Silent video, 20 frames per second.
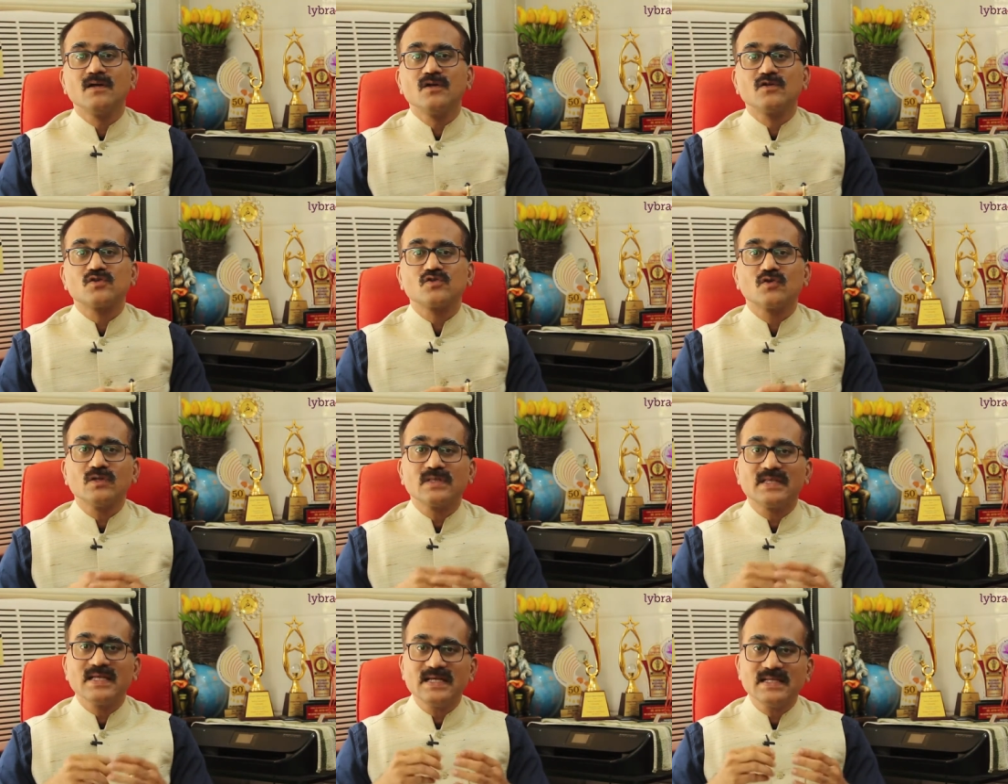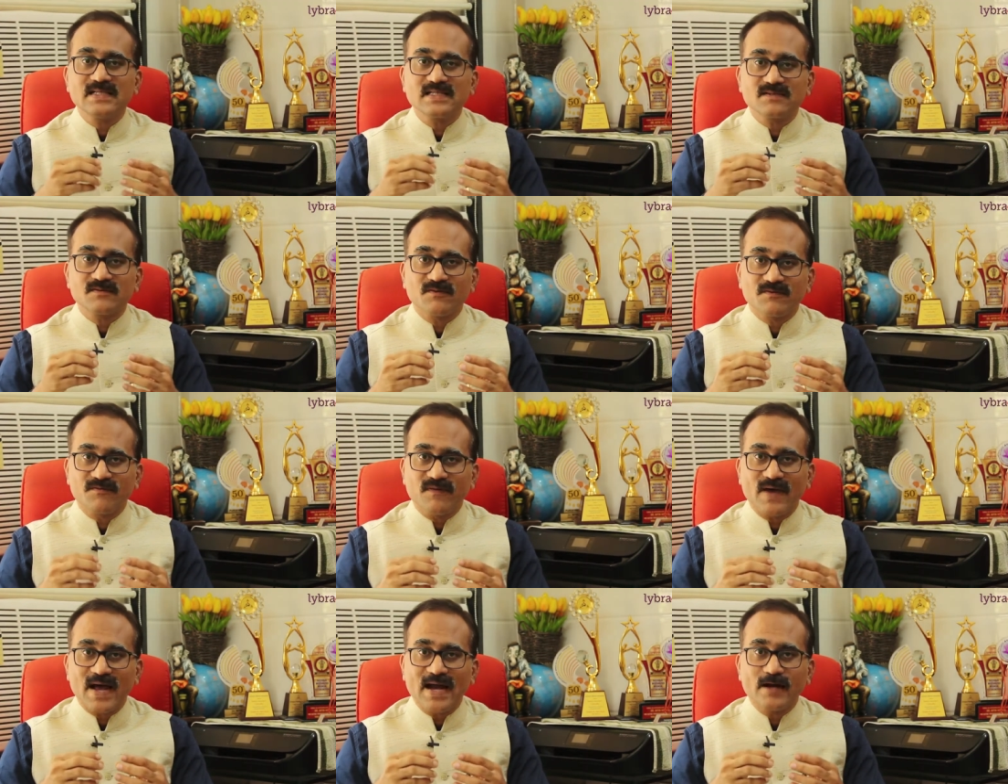So these
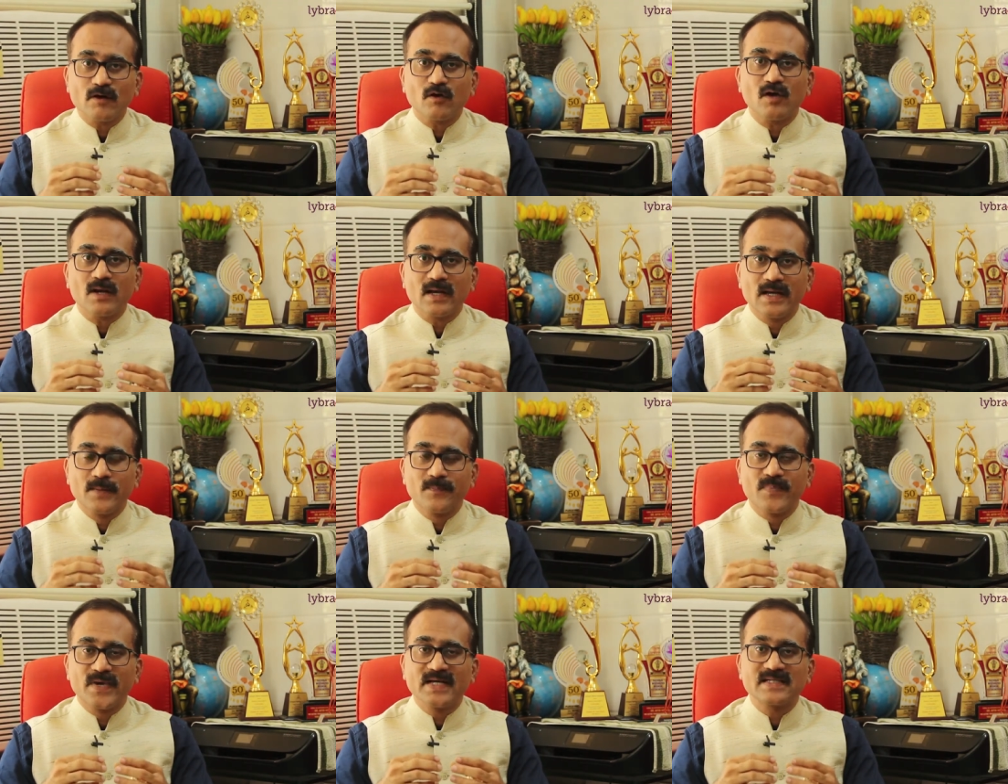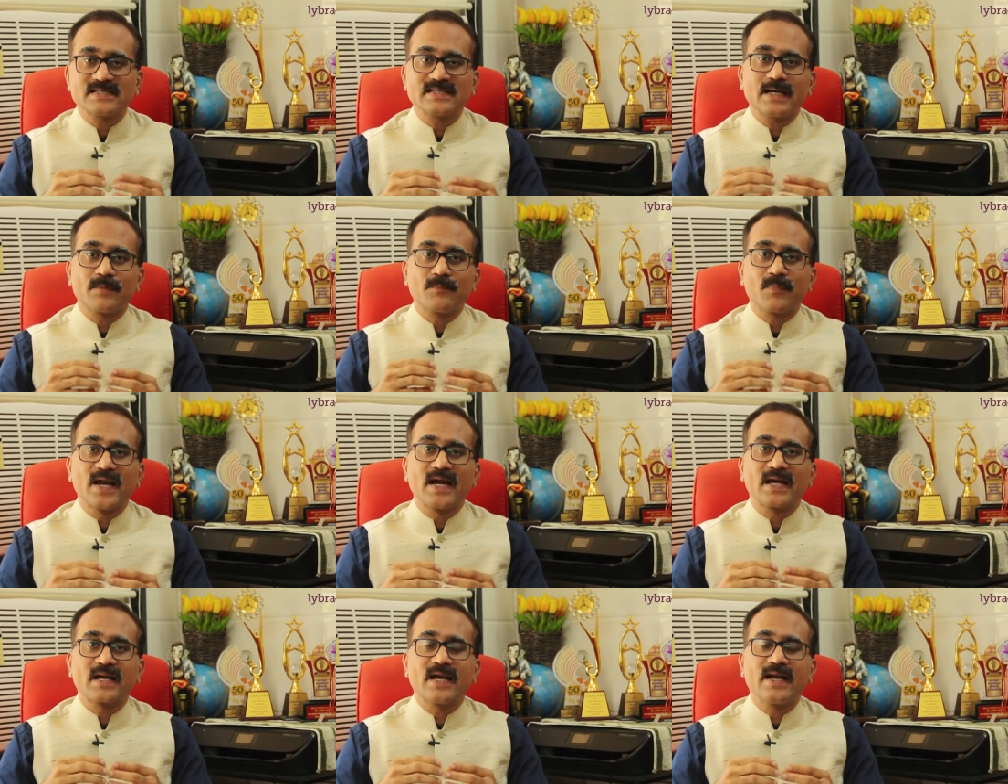fat or lipids and
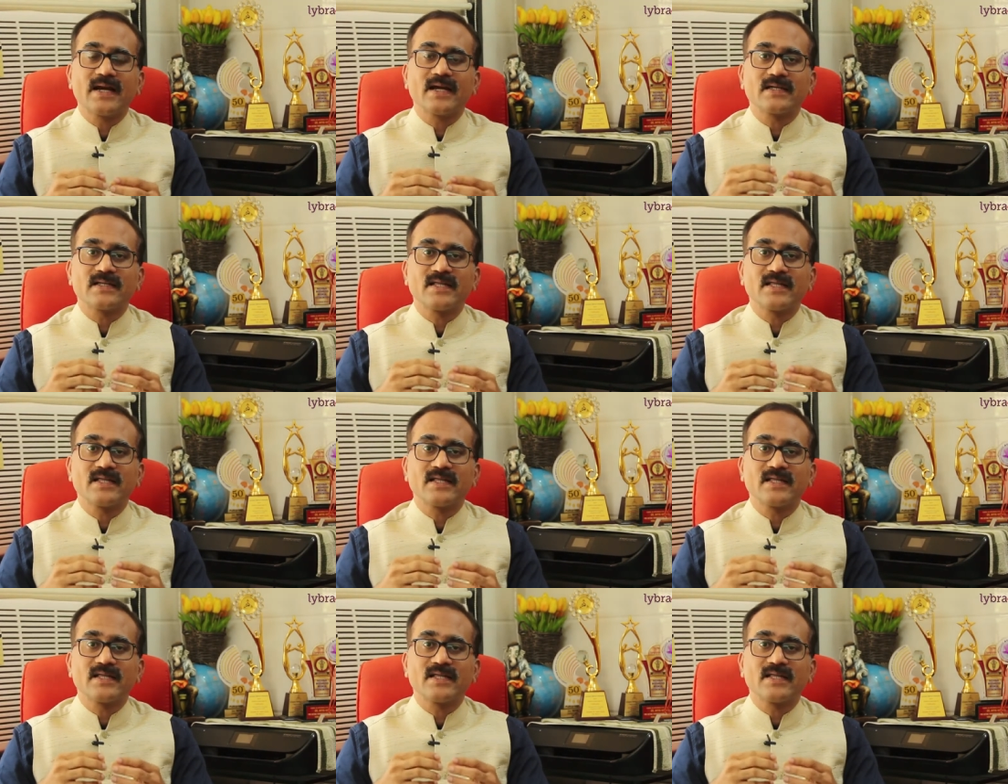platelet